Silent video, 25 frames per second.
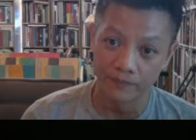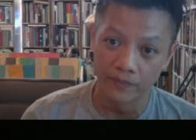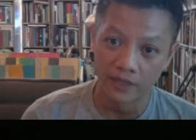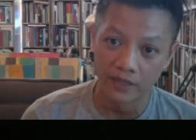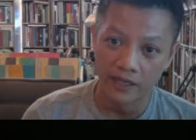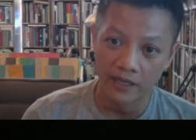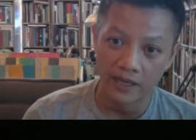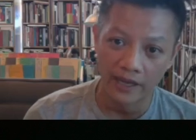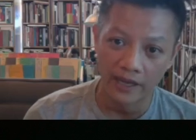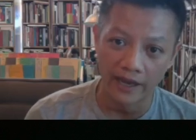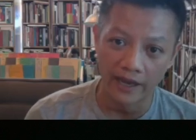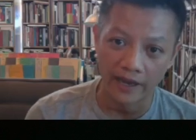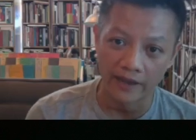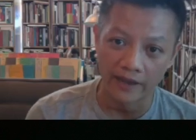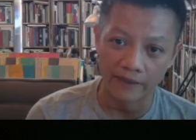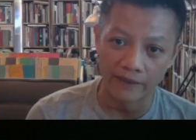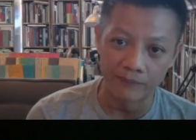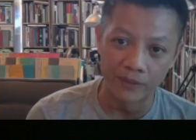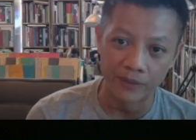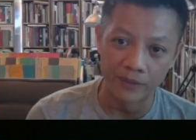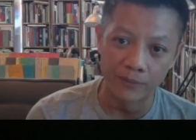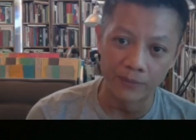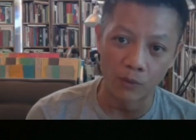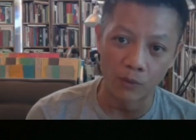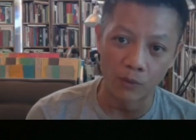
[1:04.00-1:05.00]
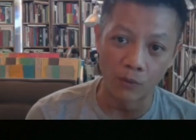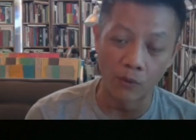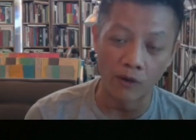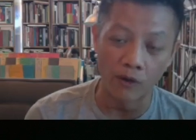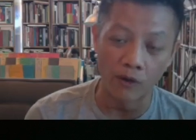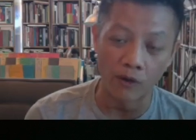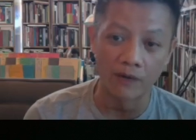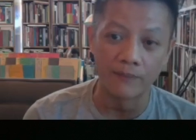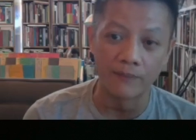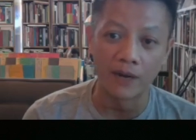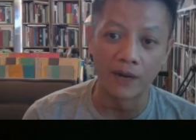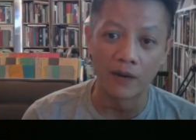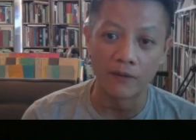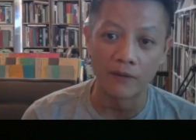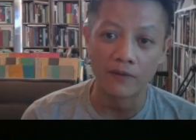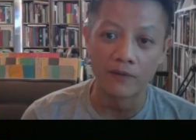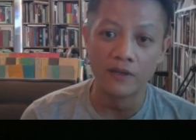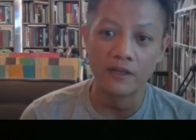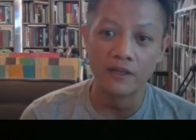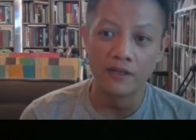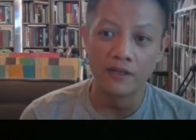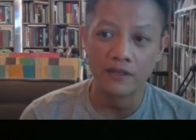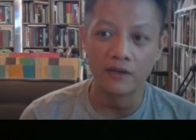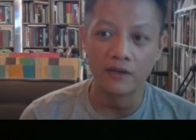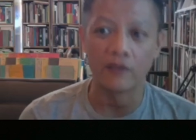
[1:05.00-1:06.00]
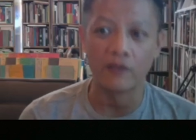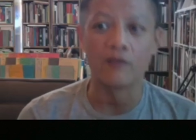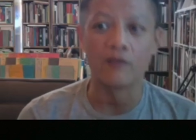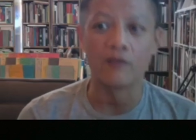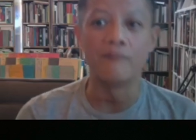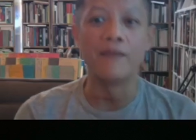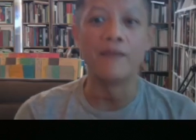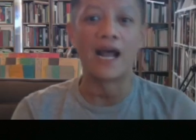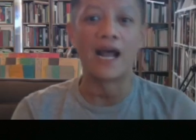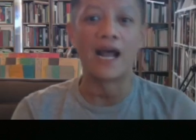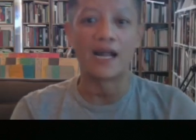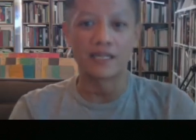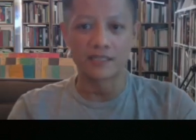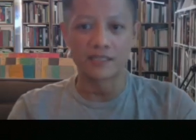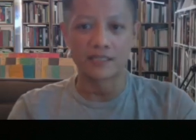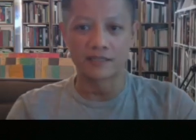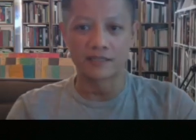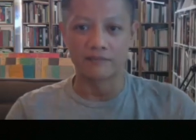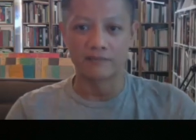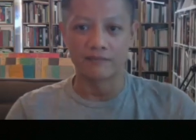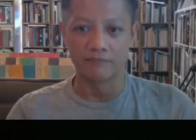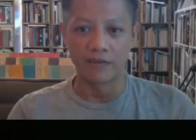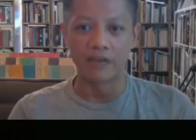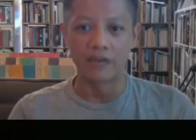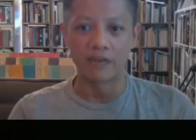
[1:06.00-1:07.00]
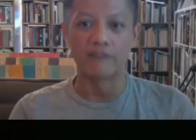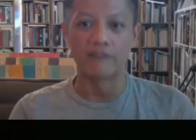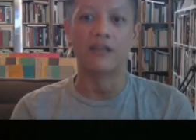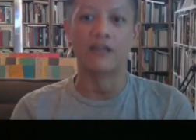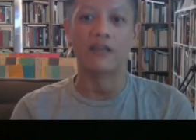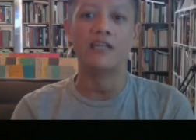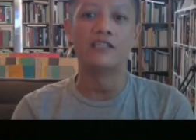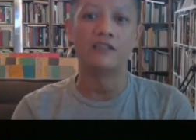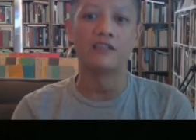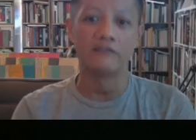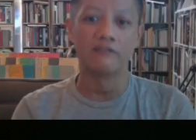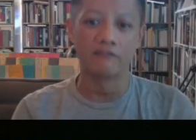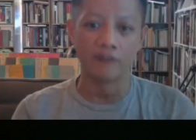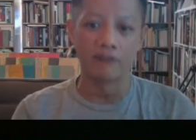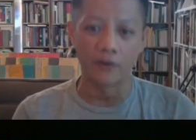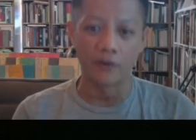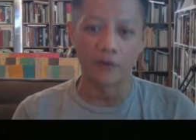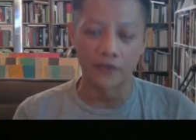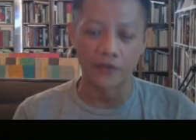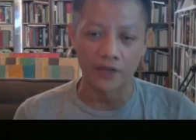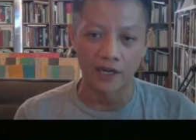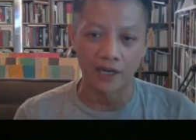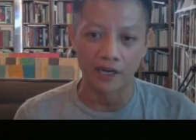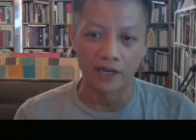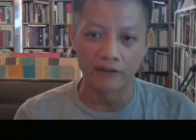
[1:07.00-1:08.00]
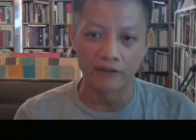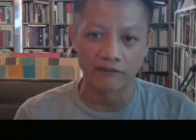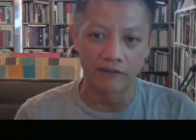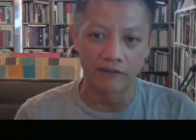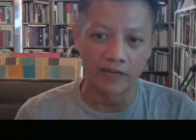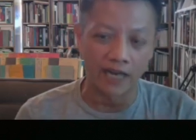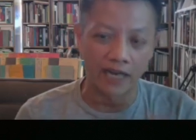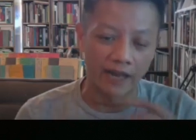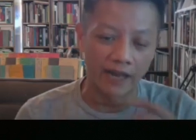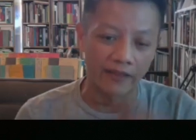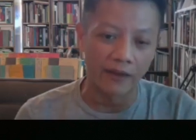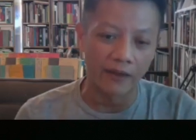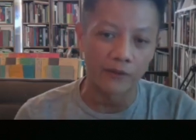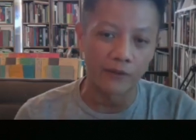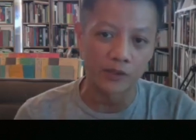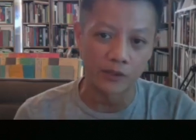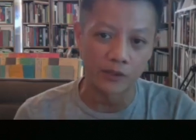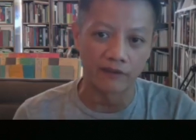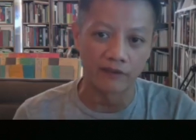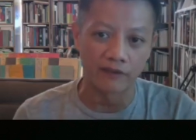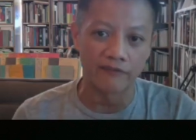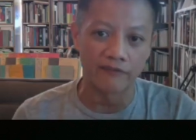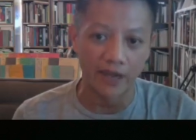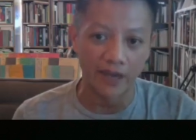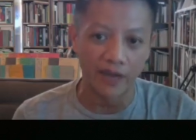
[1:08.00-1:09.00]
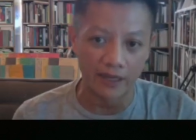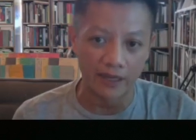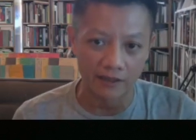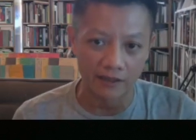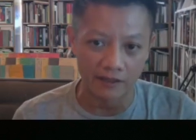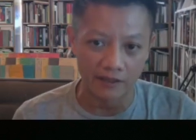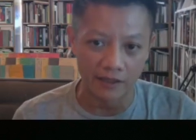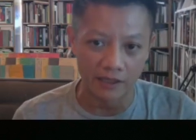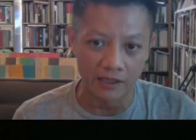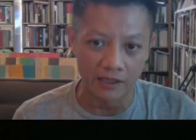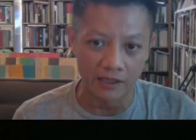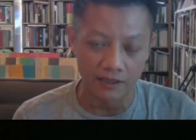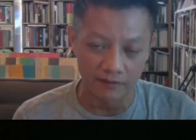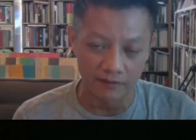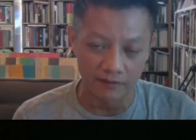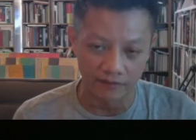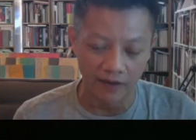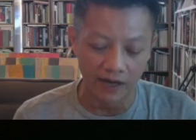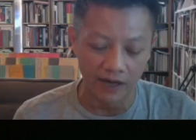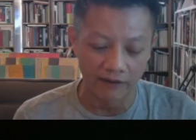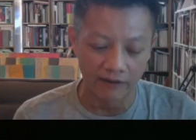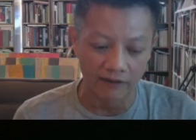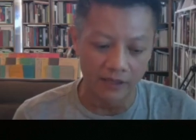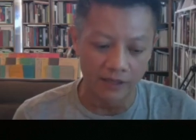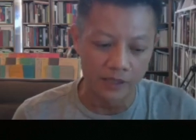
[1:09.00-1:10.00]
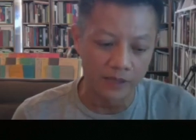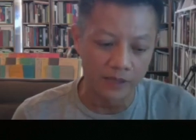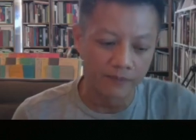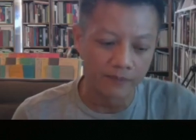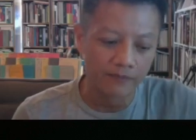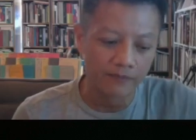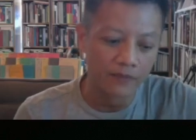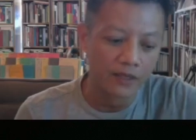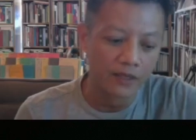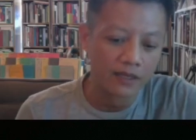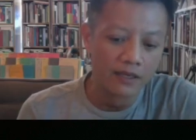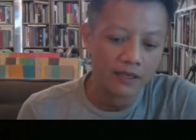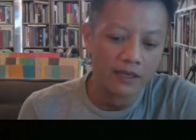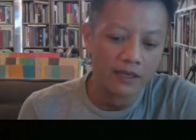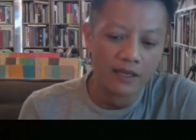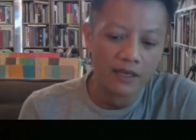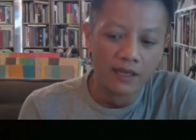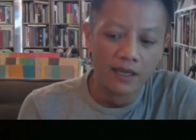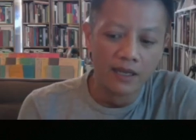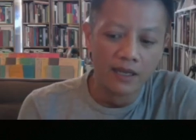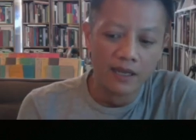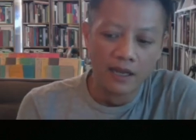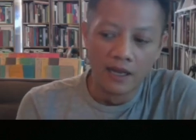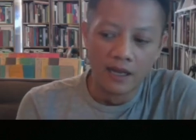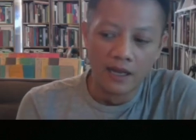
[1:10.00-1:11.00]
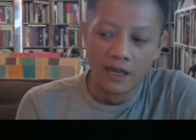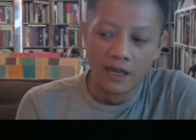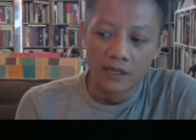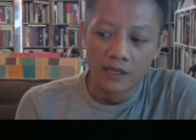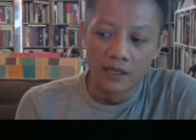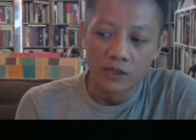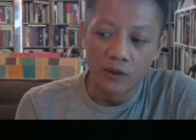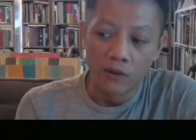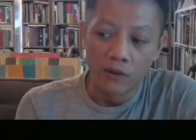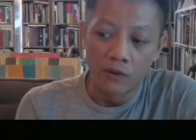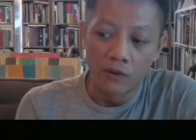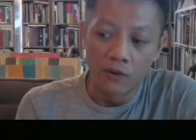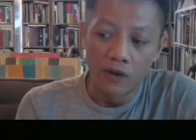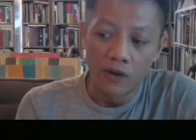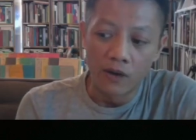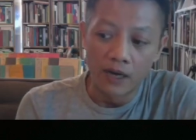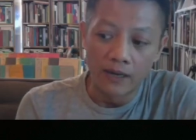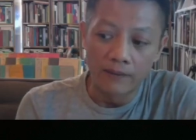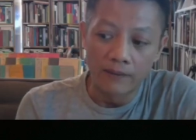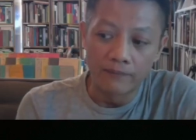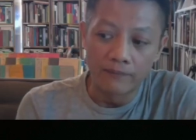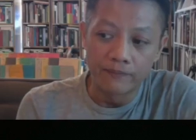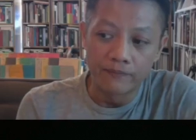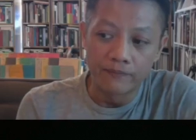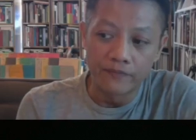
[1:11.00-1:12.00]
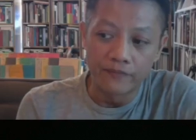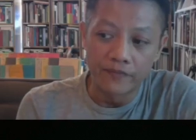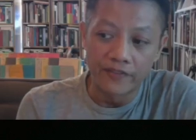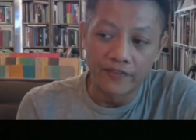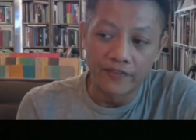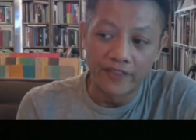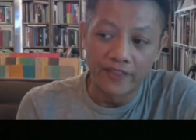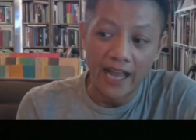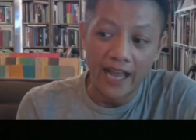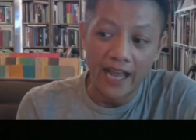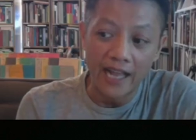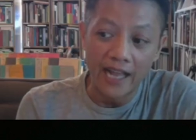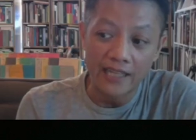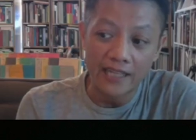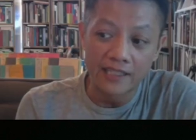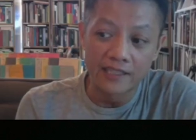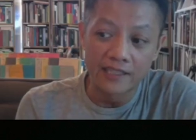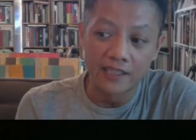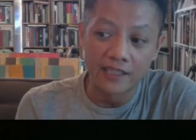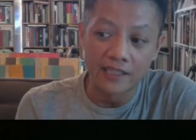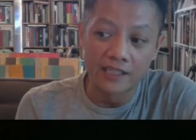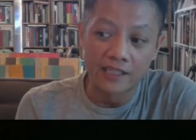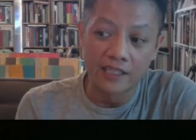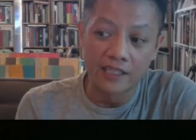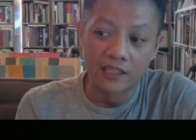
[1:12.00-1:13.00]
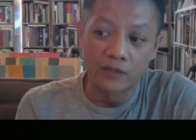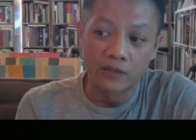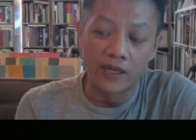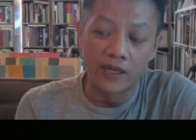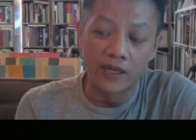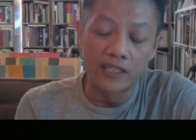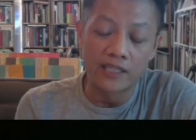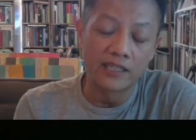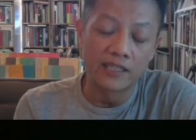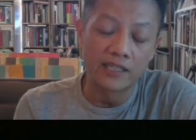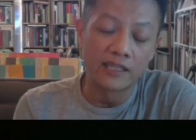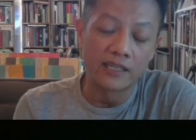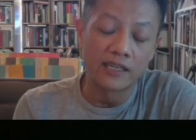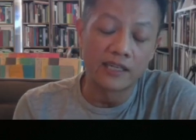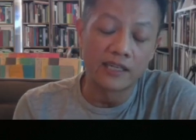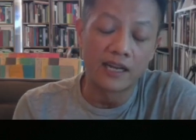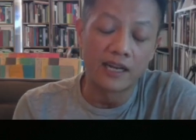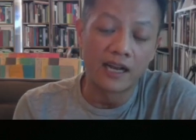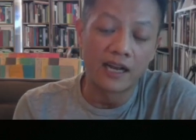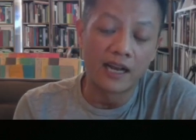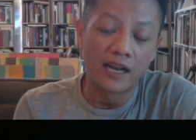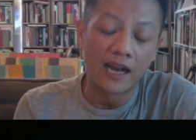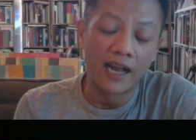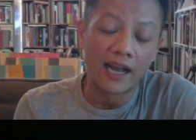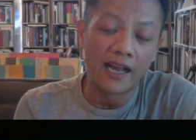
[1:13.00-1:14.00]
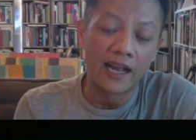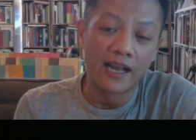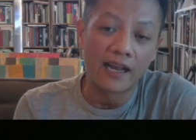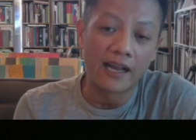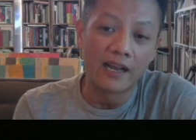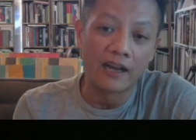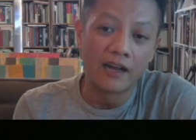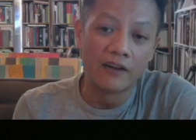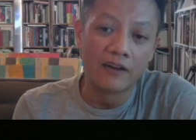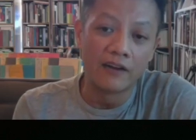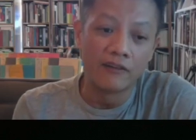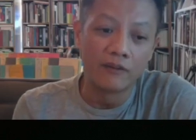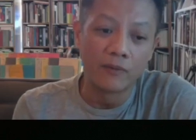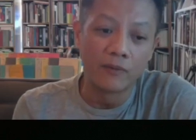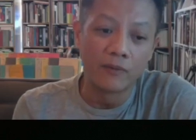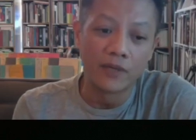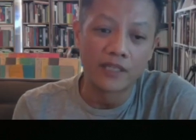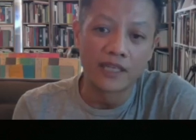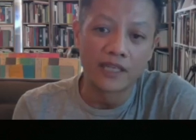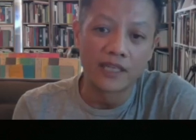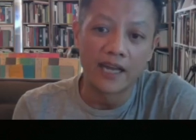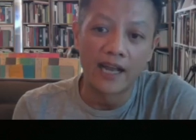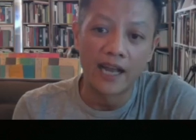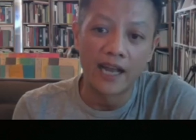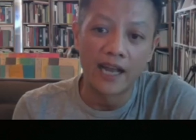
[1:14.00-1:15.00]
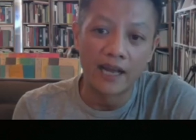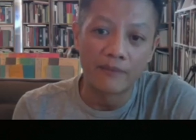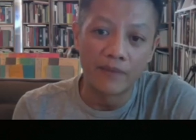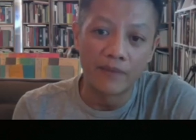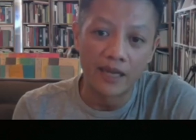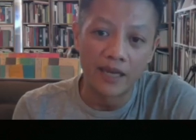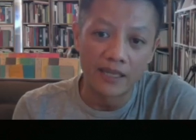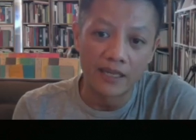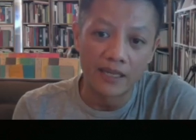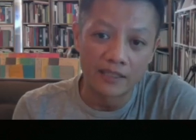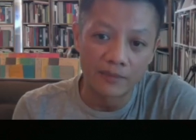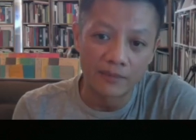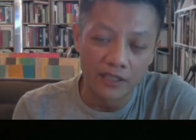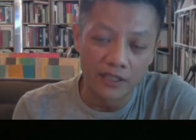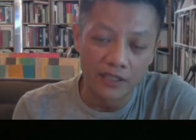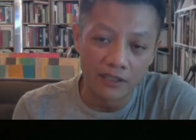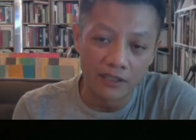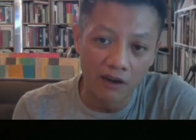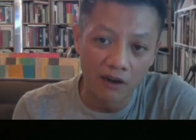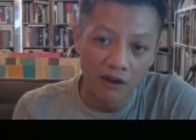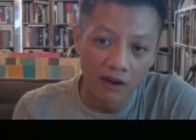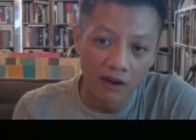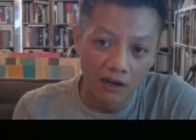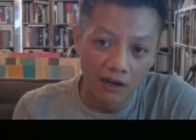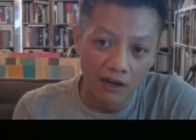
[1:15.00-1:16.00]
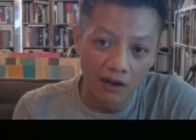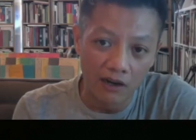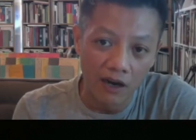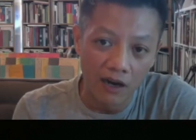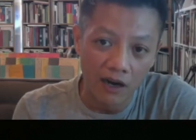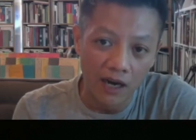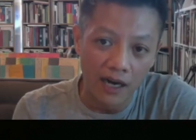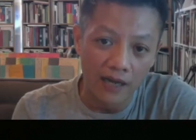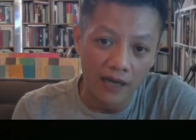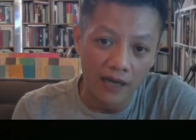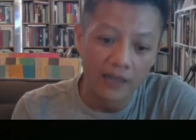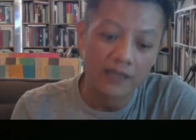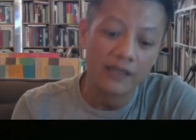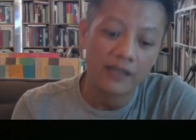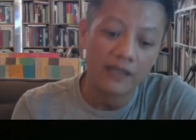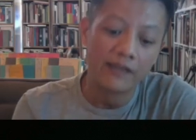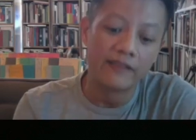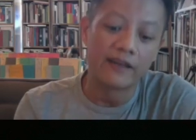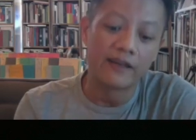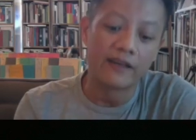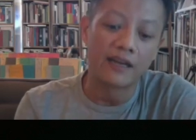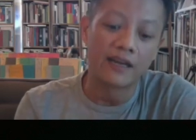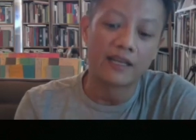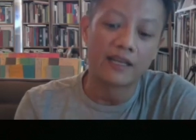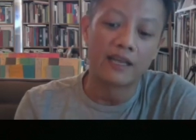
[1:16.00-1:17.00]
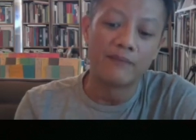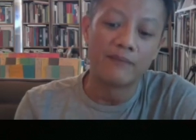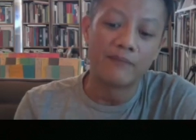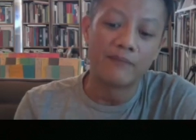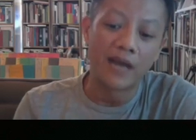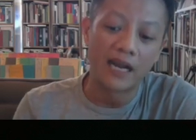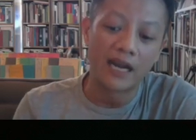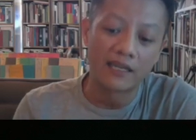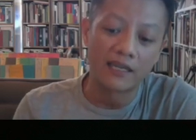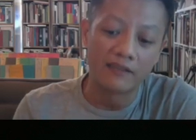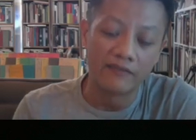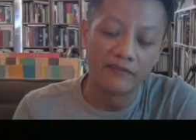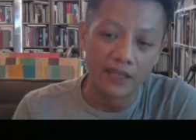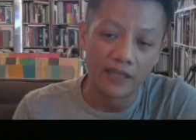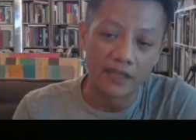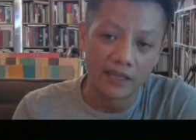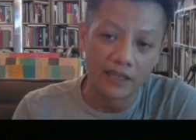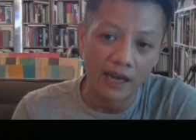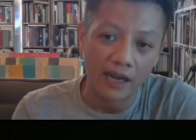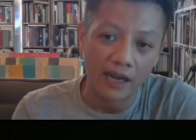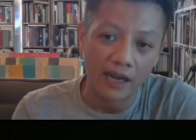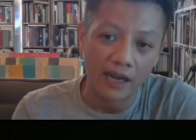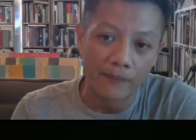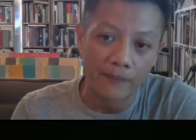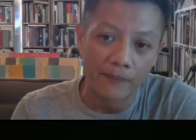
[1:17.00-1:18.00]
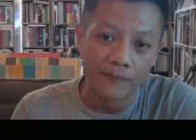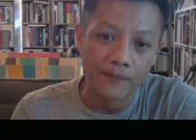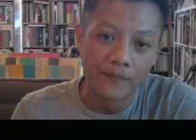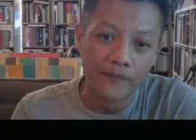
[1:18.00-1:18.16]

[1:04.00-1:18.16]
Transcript: and people were worried about you know the mass migration throughout the country and how that was going to affect this virus. Mm-hmm. So um, that's the situation I, under which I had my exhibition in Hong Kong, and then I came back to Vietnam,